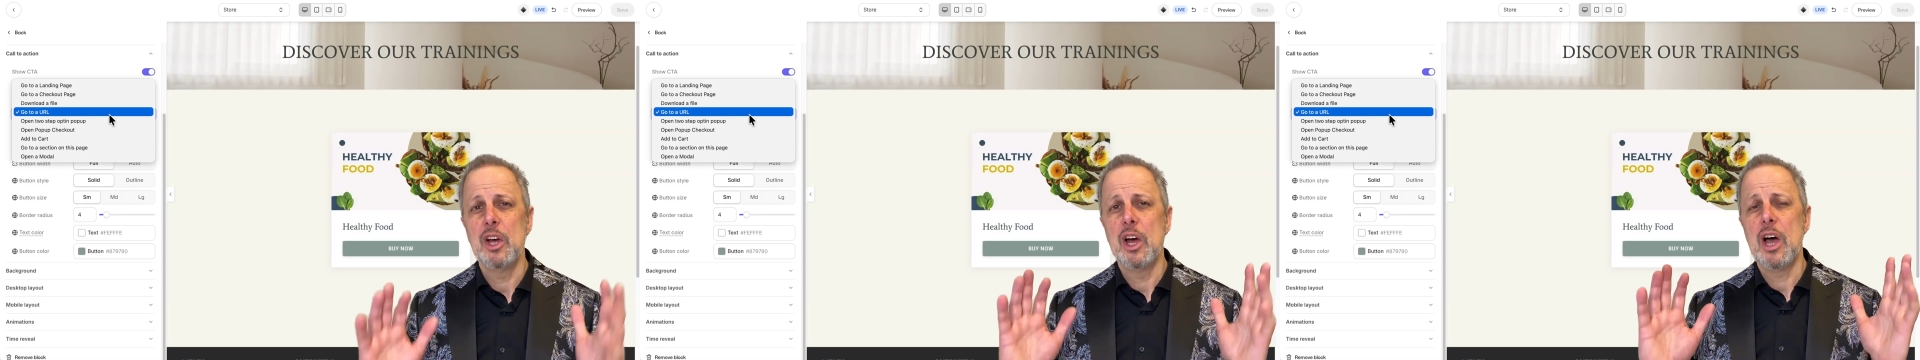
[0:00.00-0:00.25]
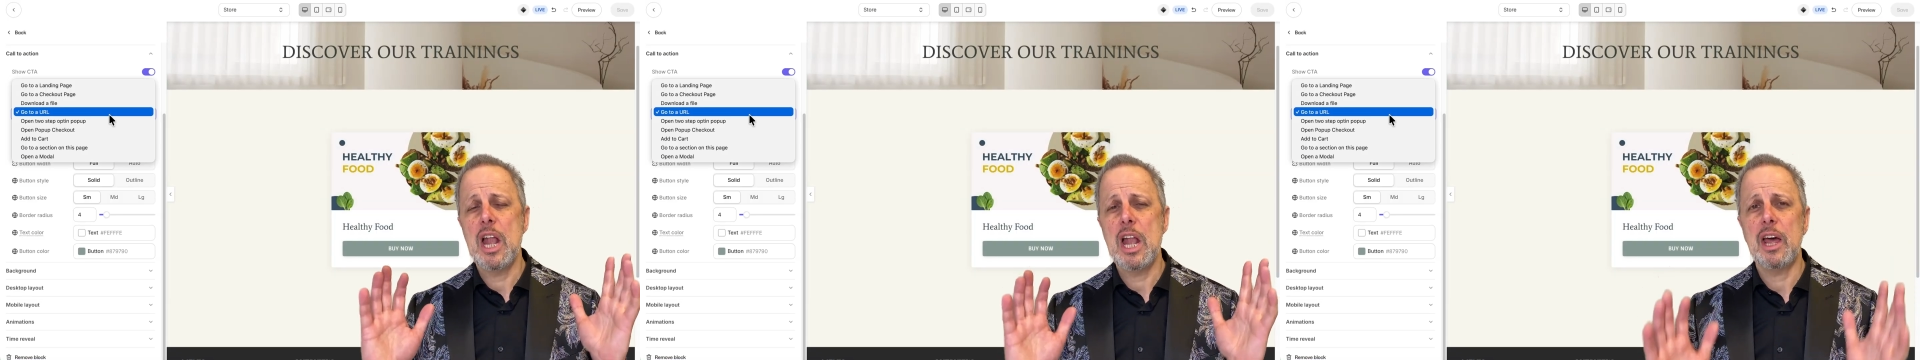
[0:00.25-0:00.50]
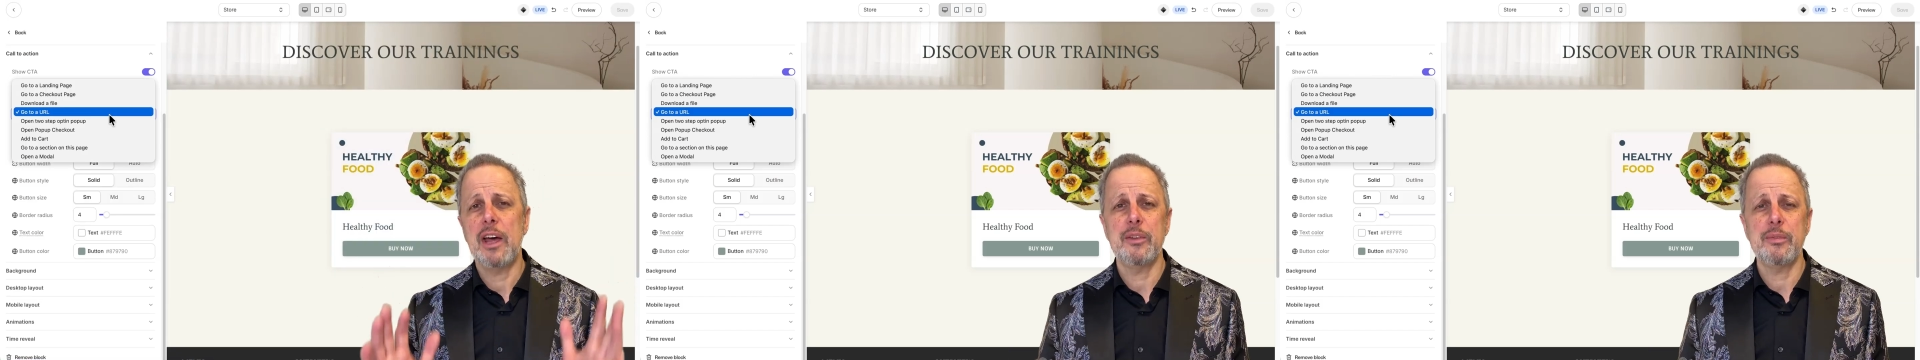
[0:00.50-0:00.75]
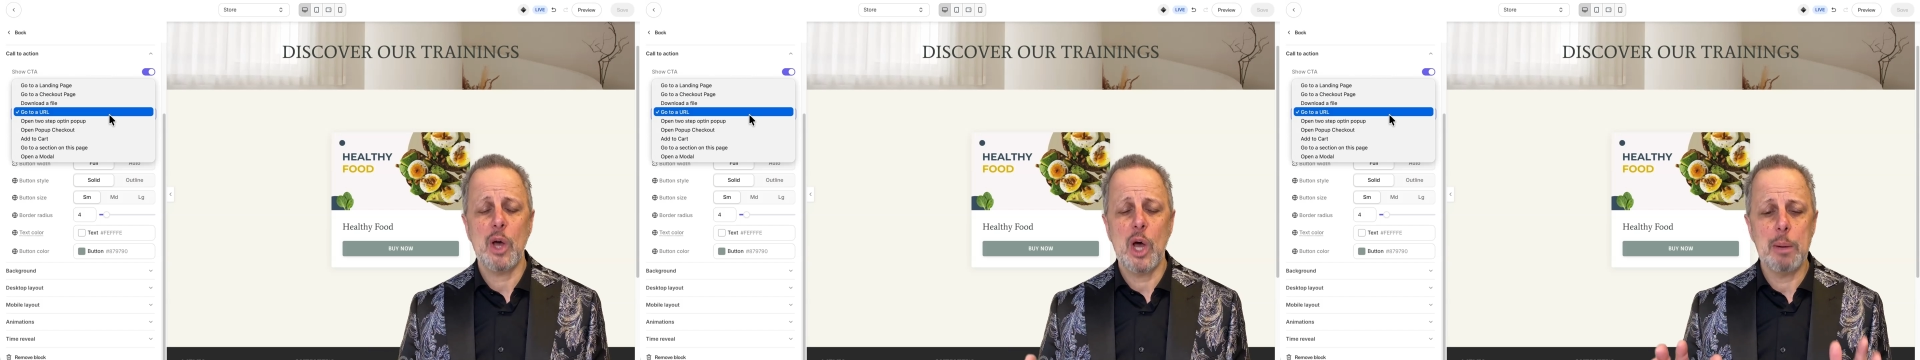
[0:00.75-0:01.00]
a lot
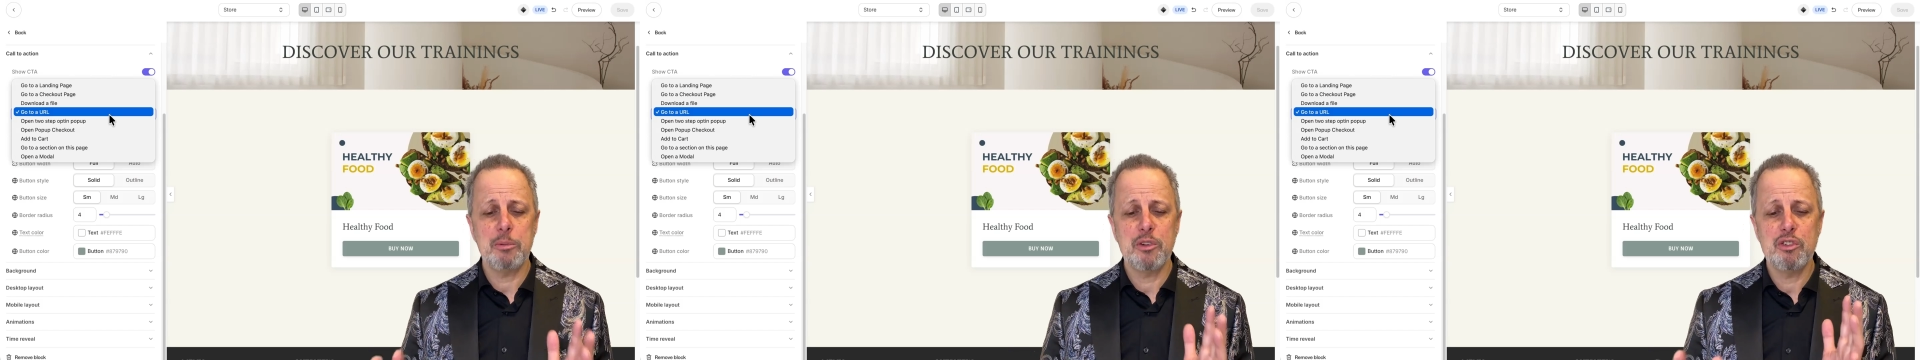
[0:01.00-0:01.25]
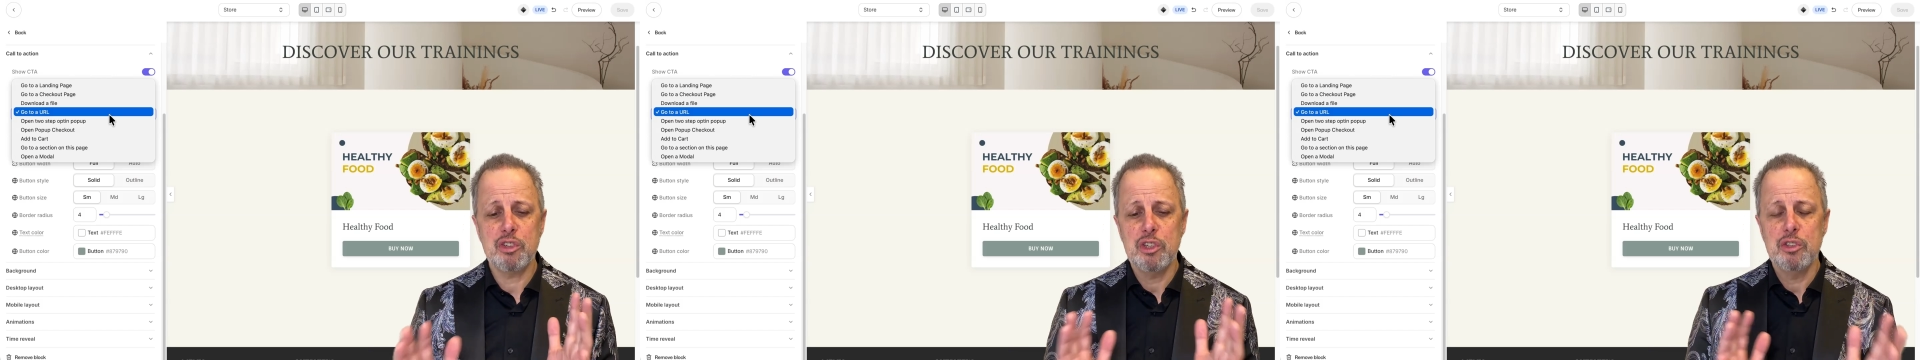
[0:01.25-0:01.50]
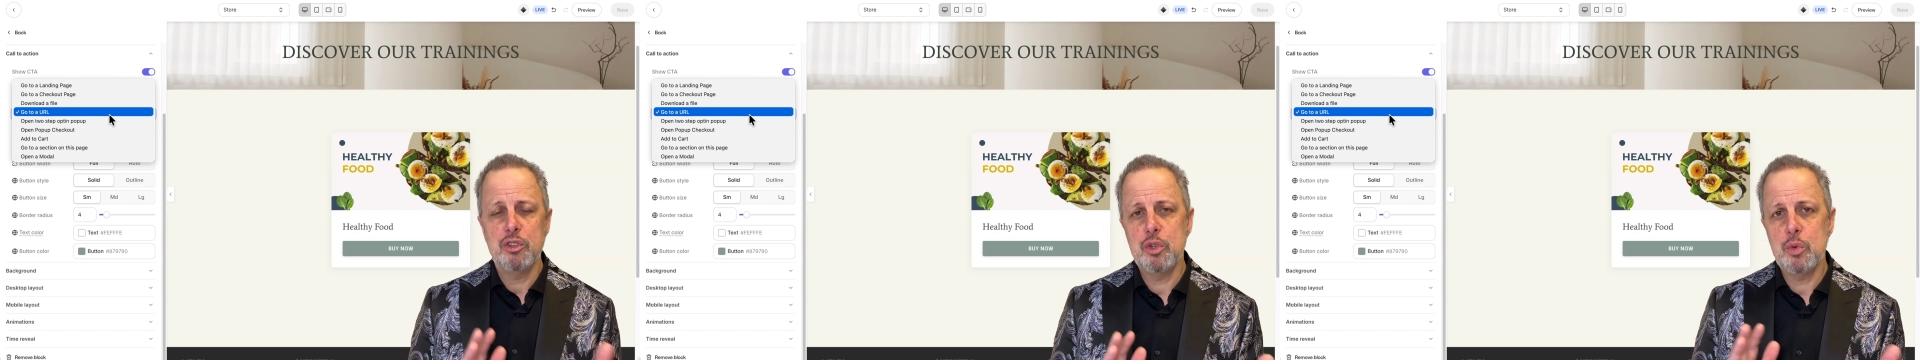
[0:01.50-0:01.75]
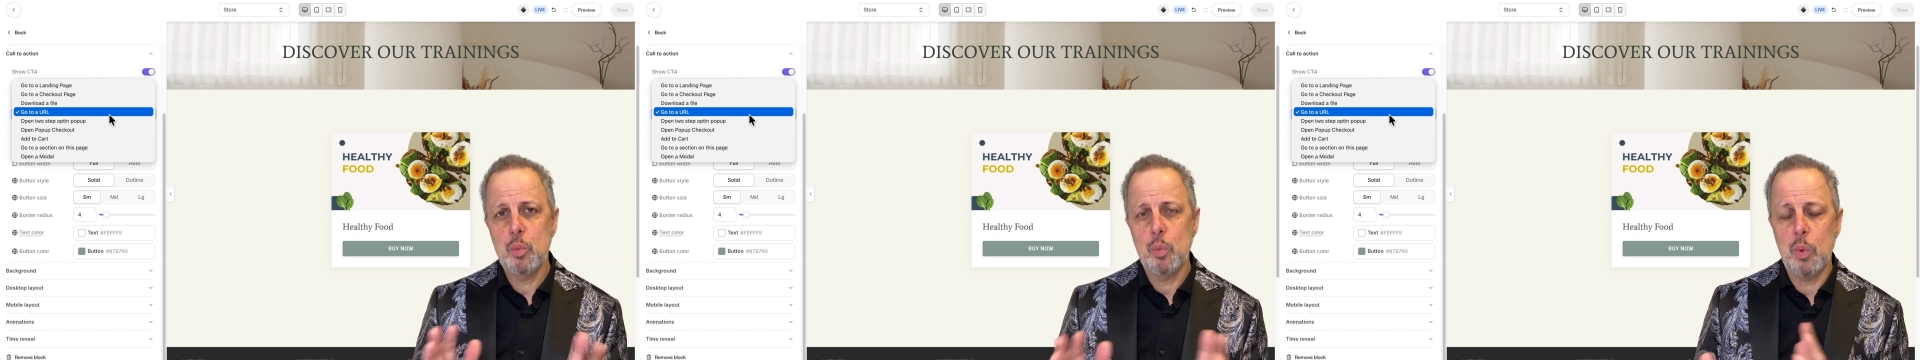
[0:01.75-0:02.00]
of options
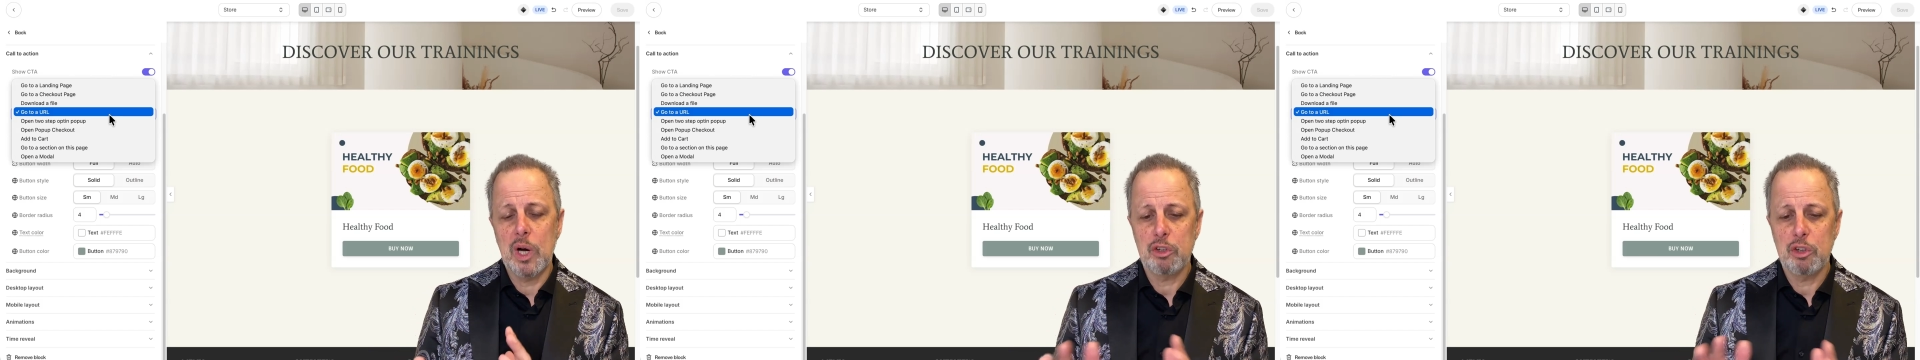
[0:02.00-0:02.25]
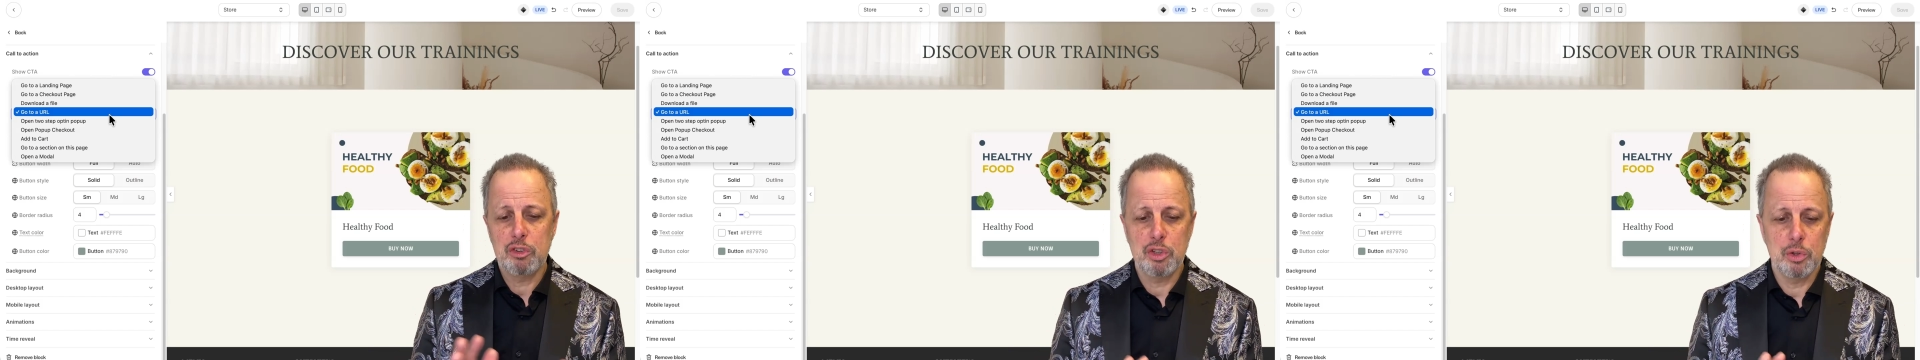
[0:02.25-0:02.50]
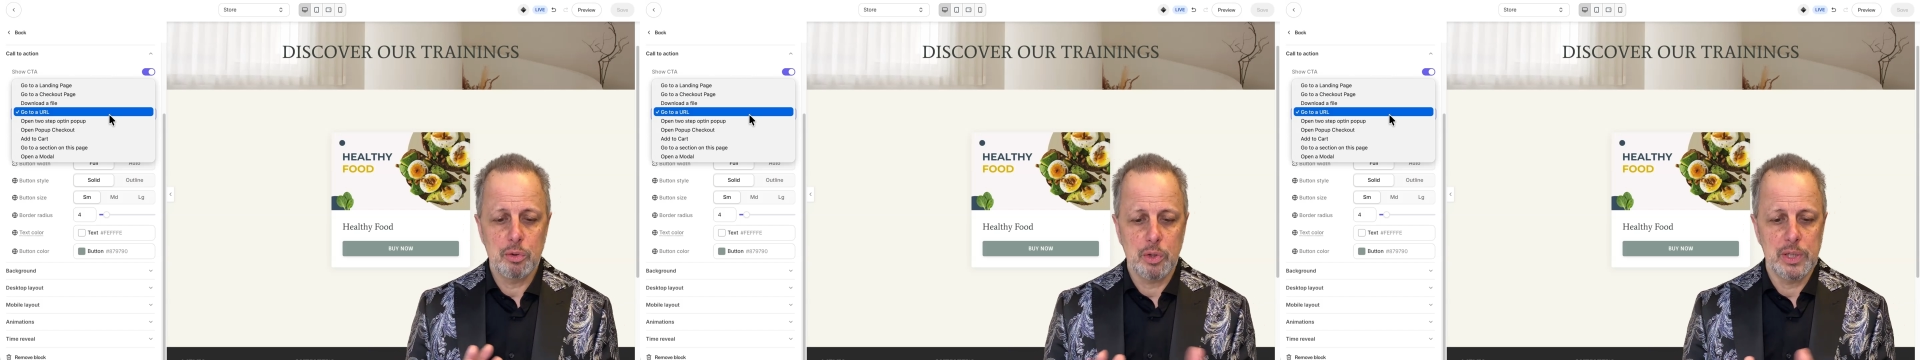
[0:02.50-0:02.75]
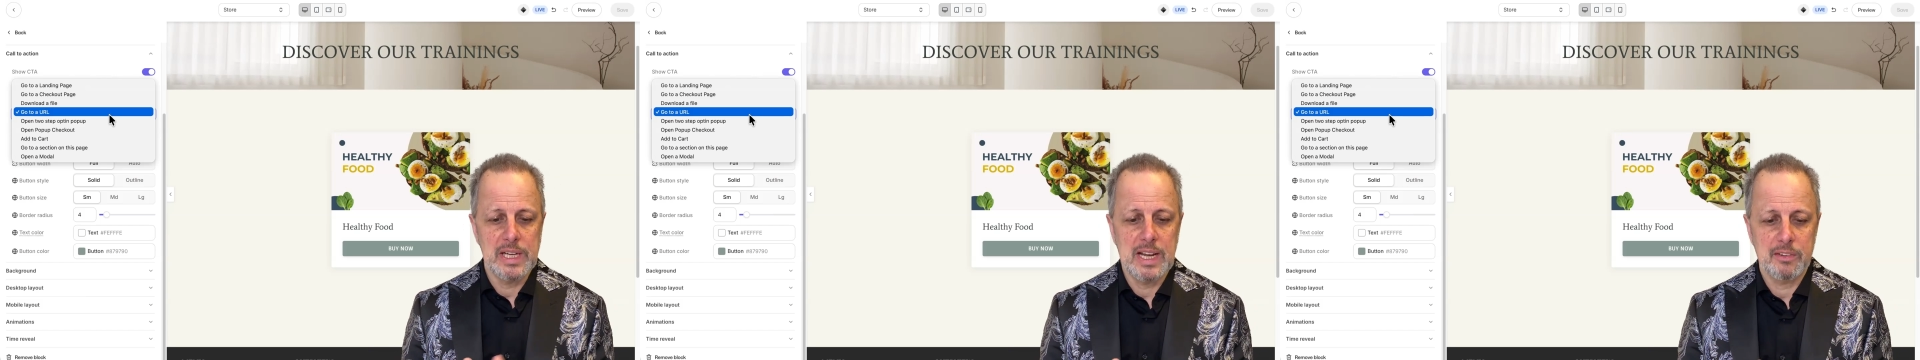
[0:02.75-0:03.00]
you want to
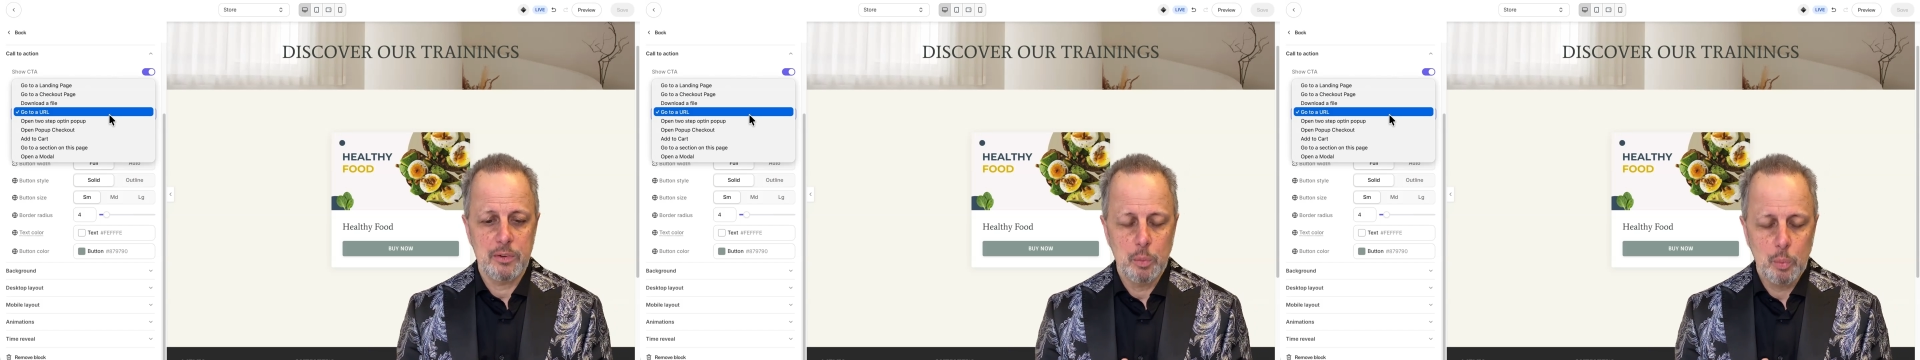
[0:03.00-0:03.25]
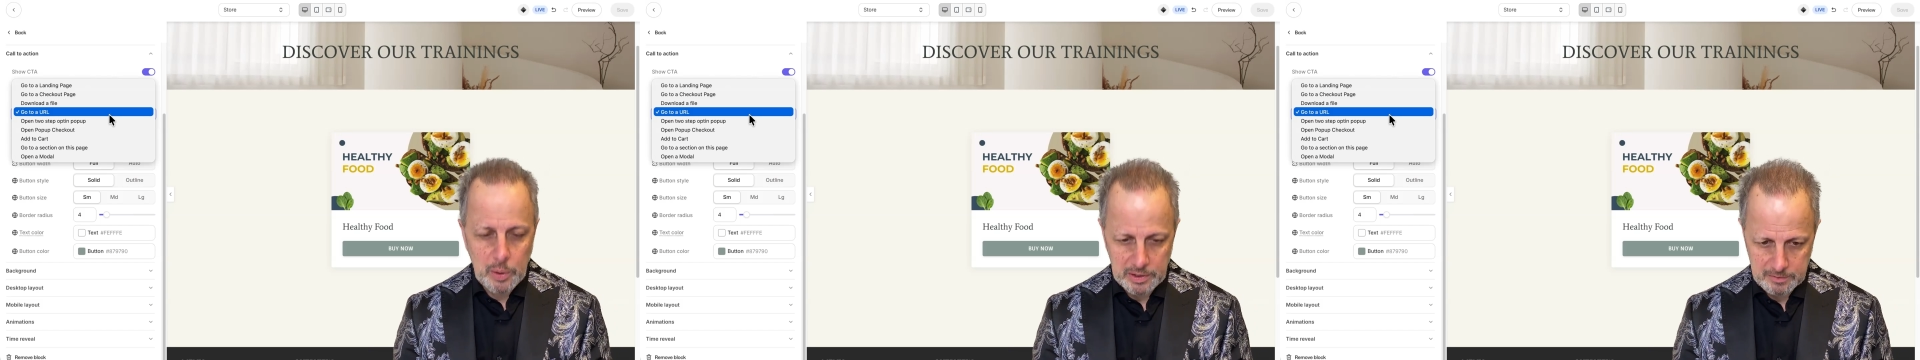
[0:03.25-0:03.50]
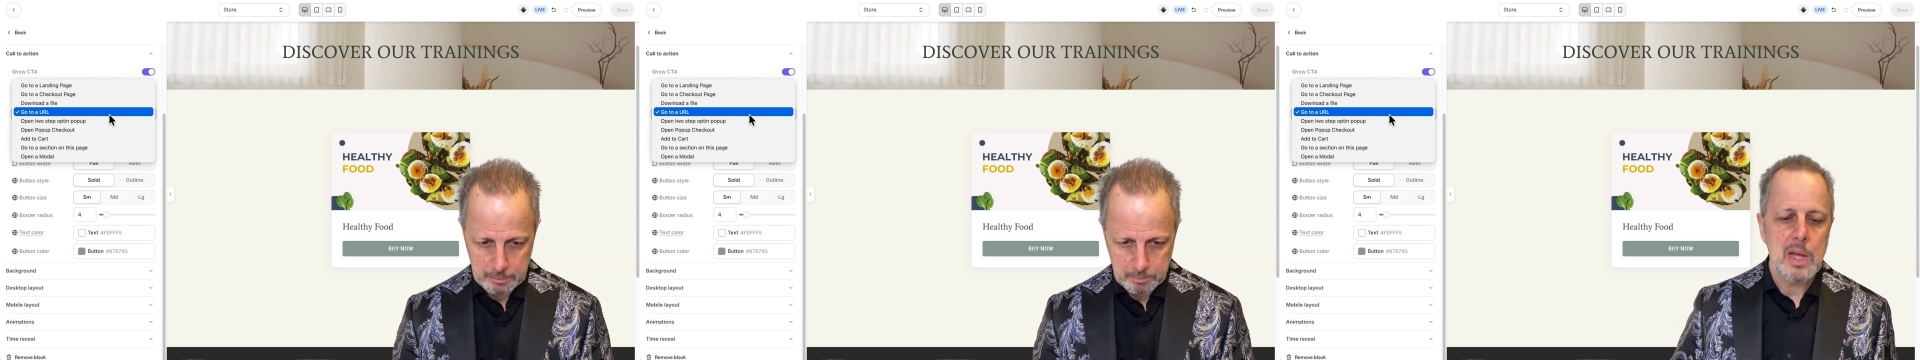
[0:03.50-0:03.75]
connect with.